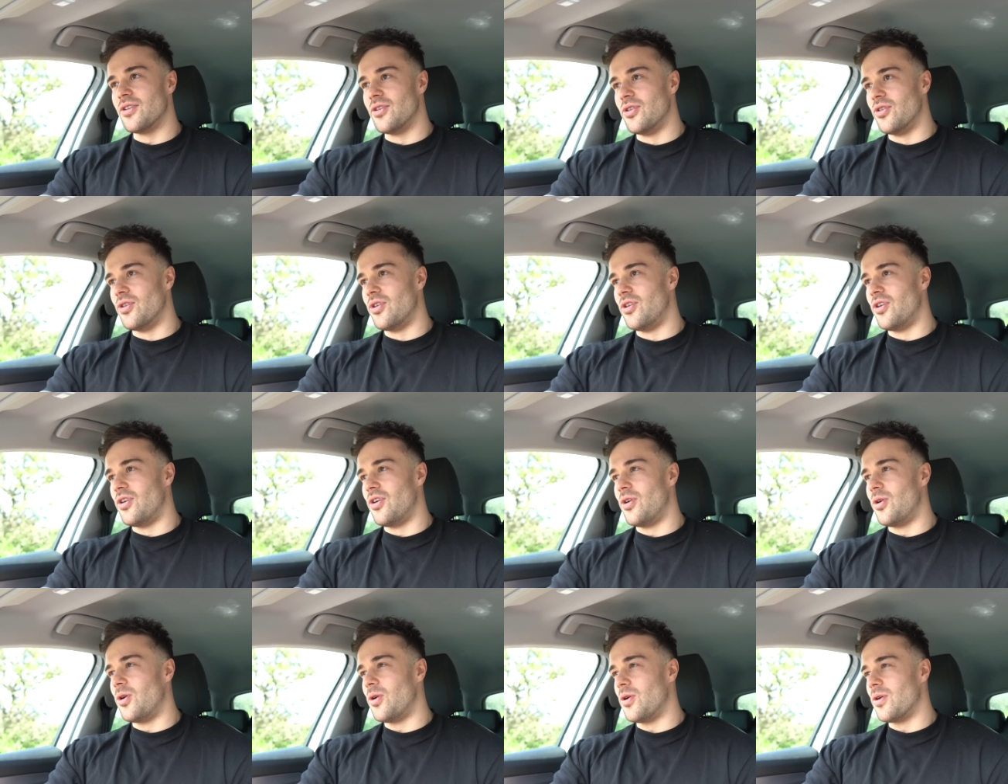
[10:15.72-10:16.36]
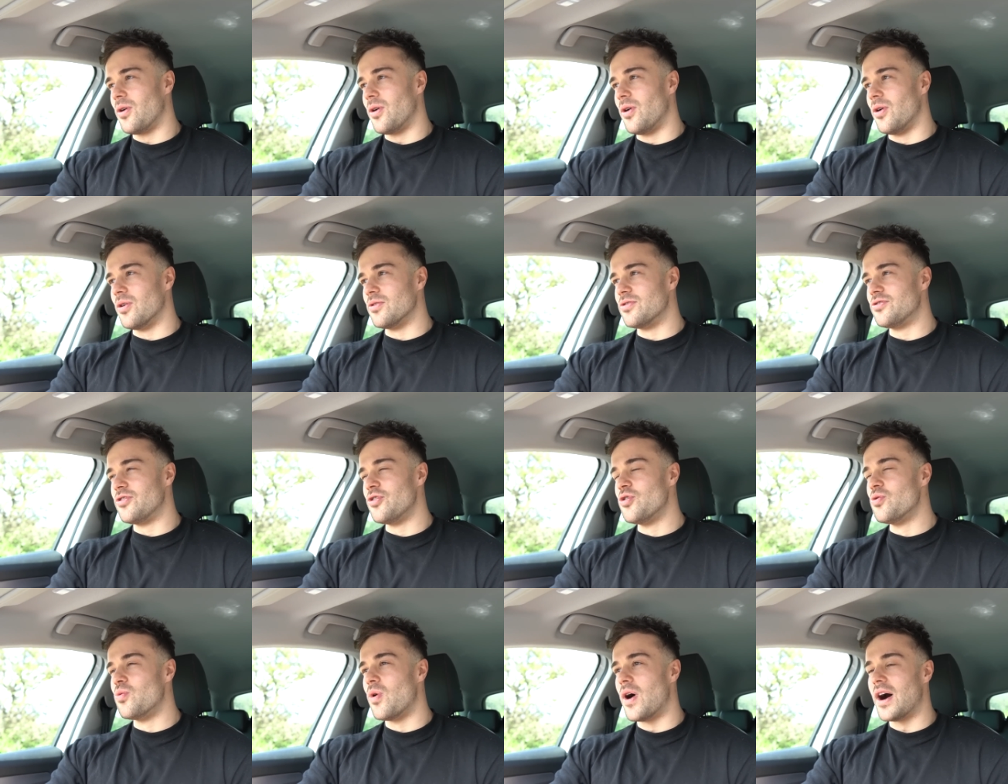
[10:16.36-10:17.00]
or or
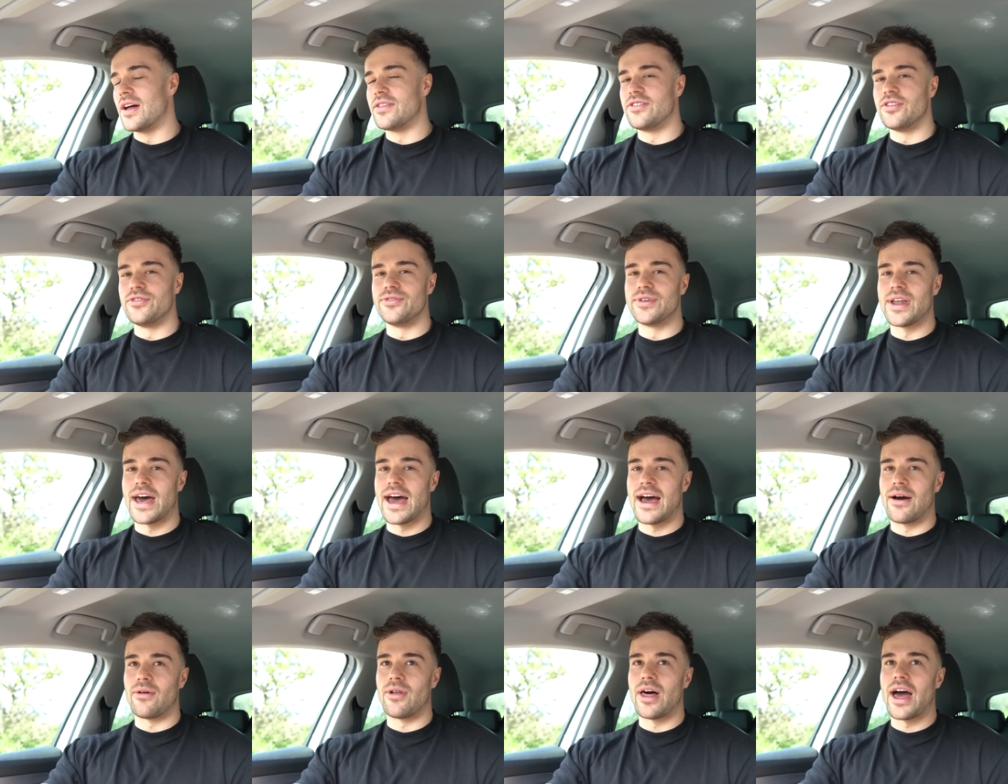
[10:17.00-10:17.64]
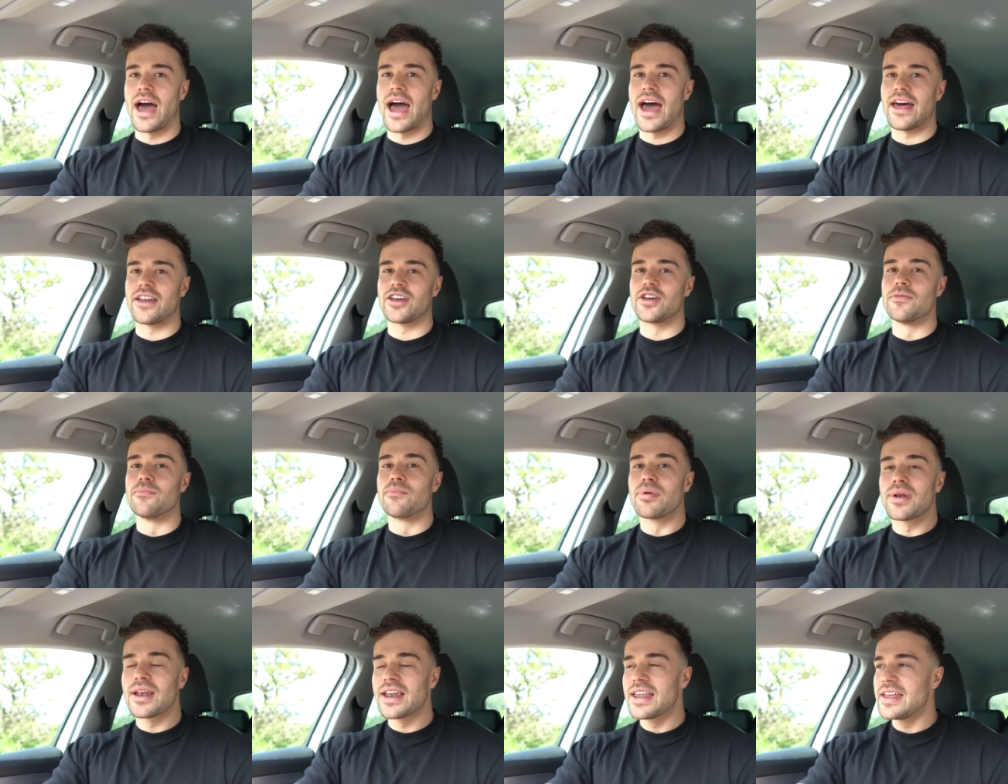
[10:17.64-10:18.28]
do what I do now. Like I had a
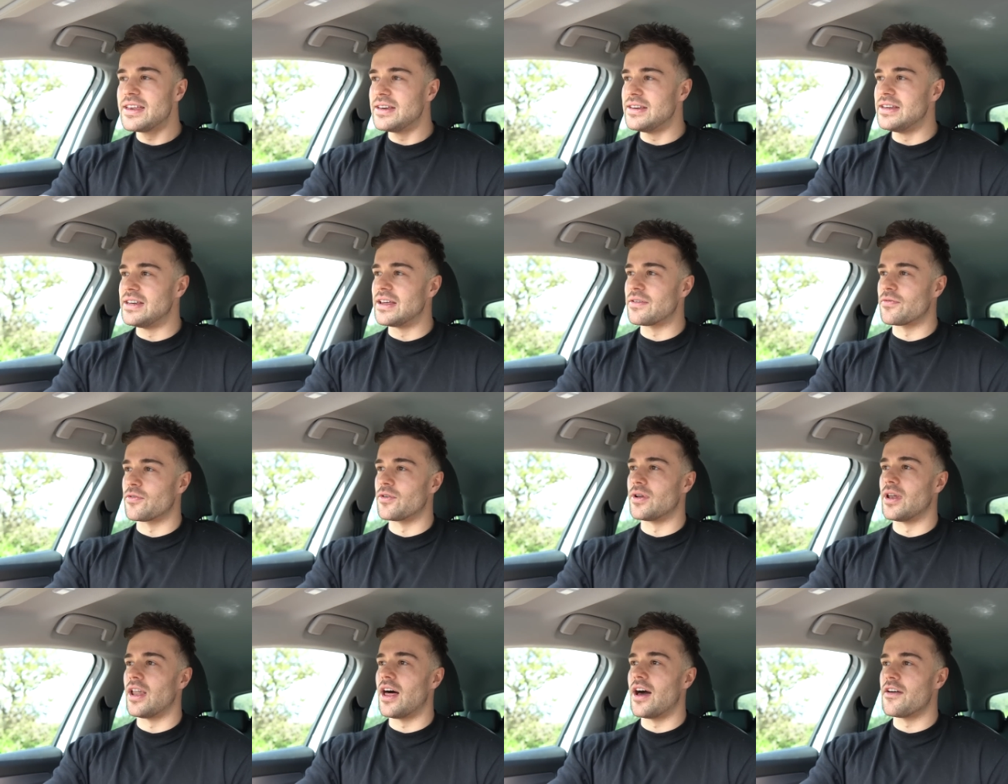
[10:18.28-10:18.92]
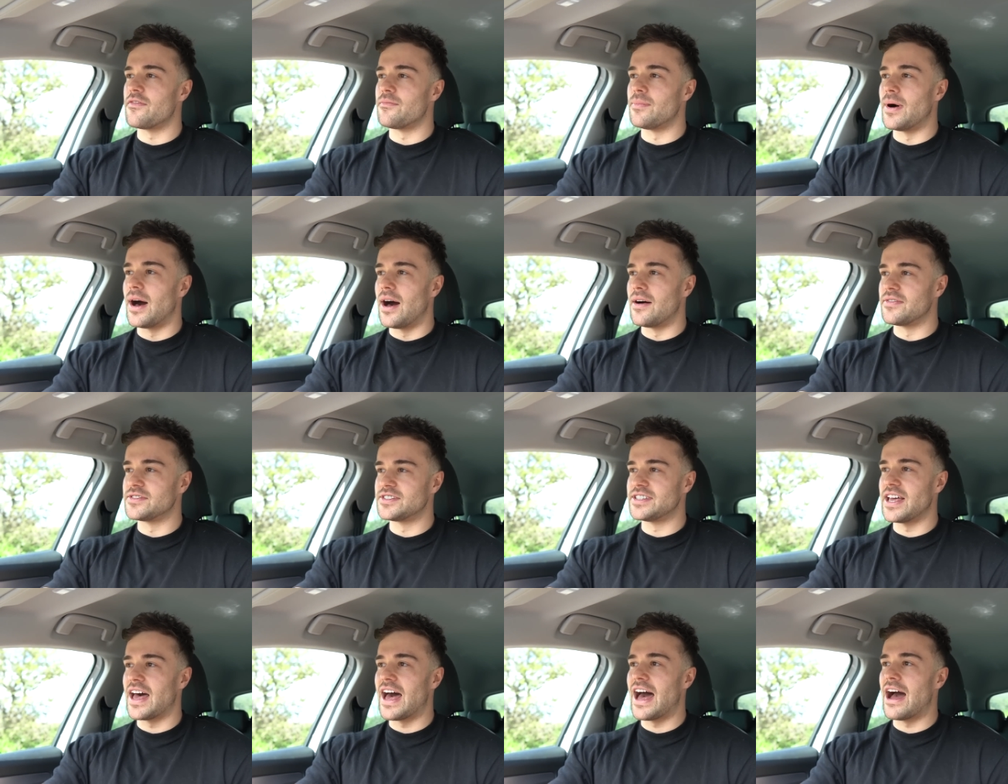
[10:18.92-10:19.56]
completely different life
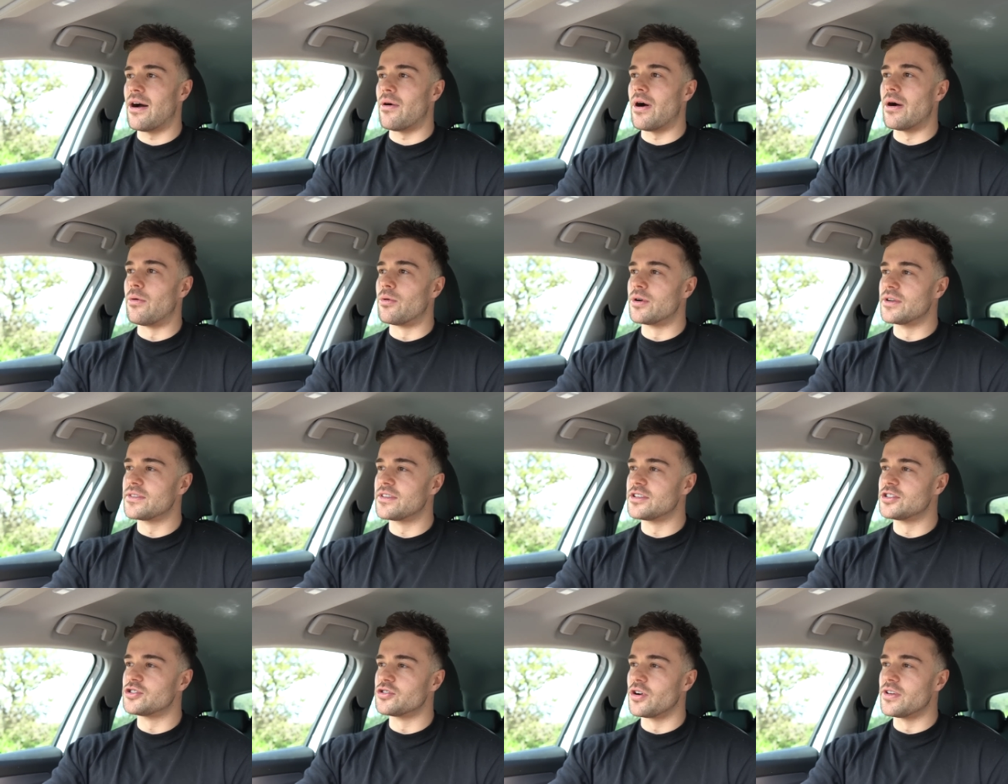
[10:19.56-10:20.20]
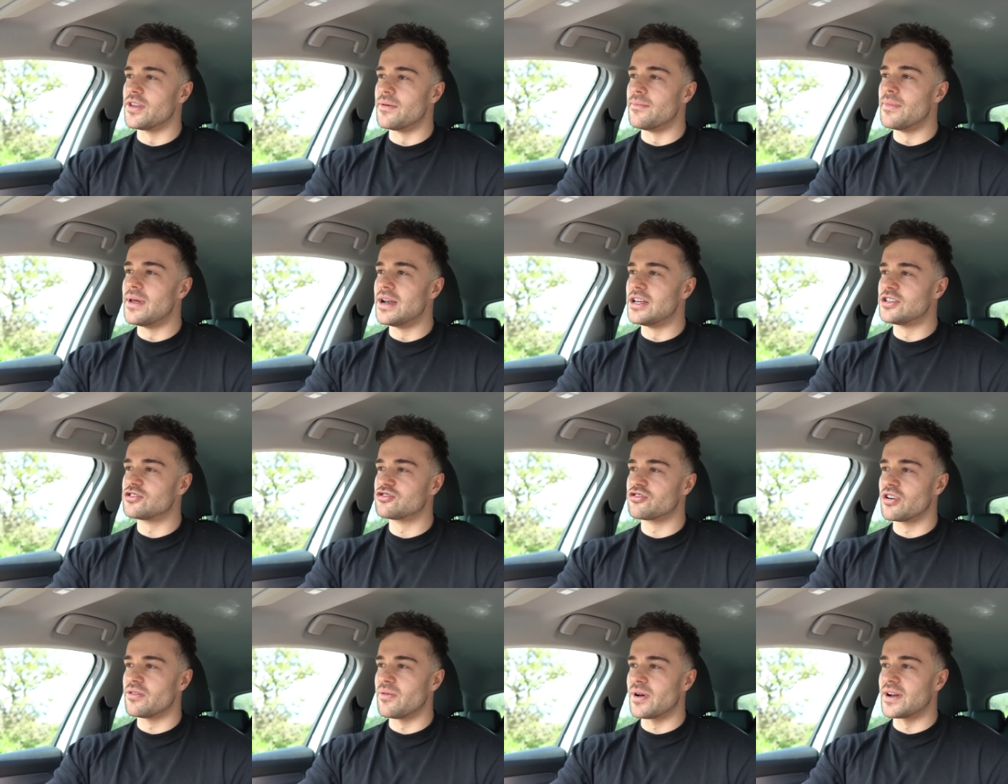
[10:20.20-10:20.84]
path set out. I wanted to join the
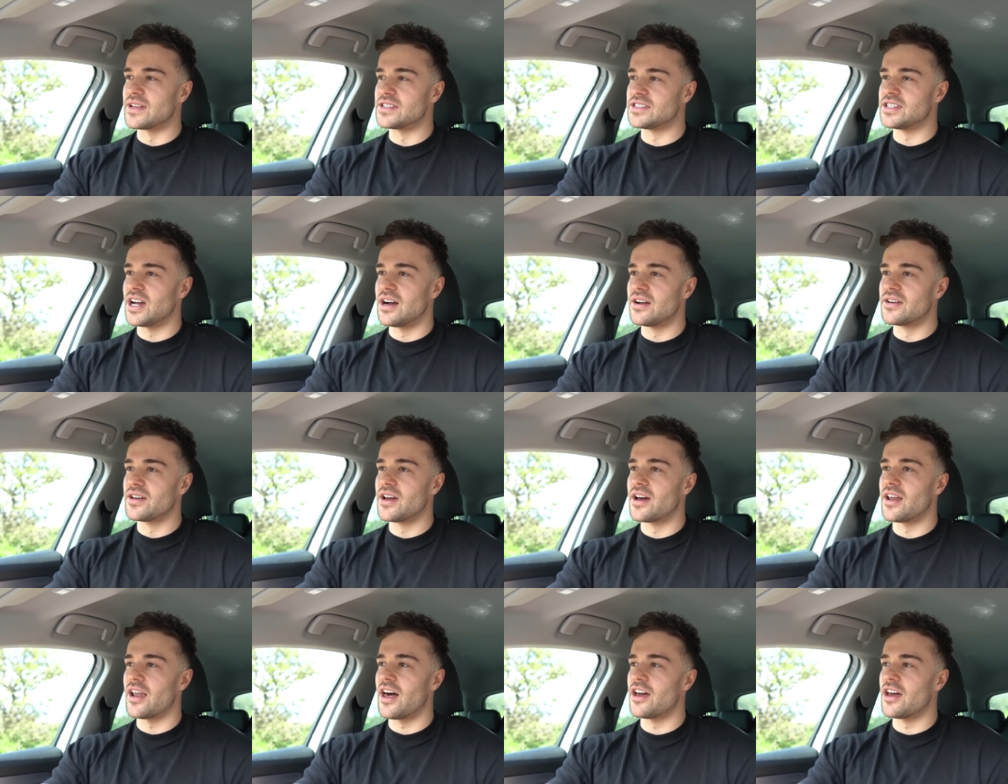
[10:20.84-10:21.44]
military when I was younger.